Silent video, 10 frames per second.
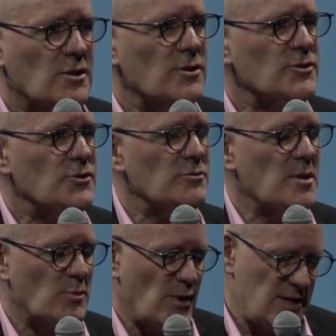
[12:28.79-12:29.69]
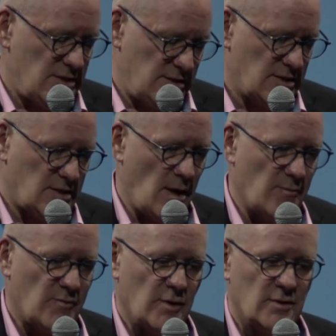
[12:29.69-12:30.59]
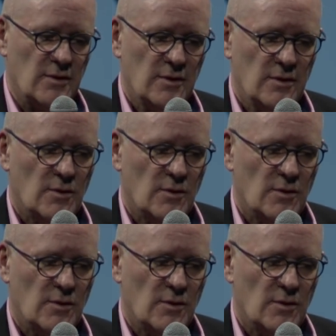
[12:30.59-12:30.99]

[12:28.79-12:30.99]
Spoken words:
Learn to embrace discomfort